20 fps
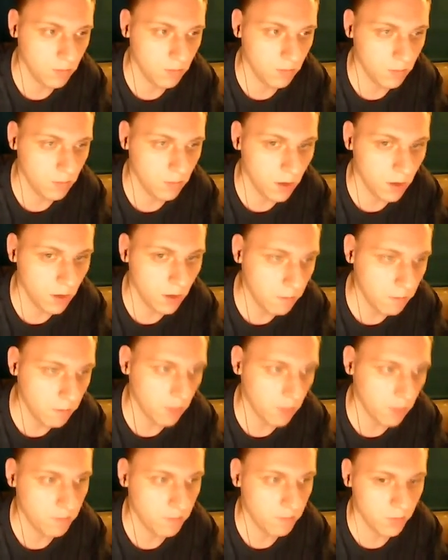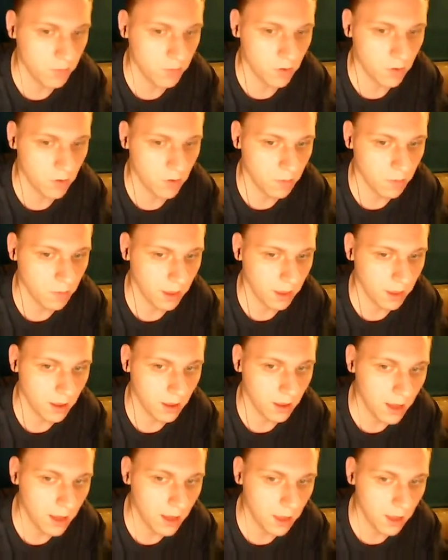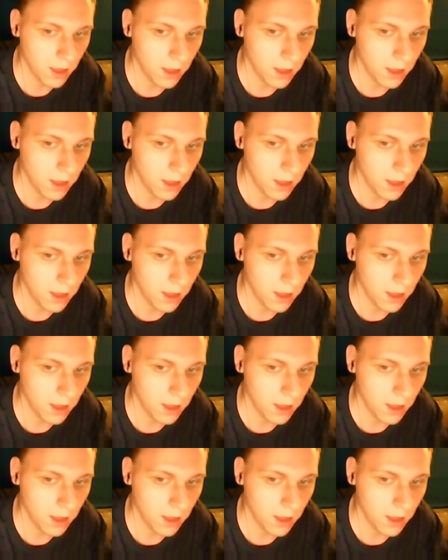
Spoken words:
number to pick a day.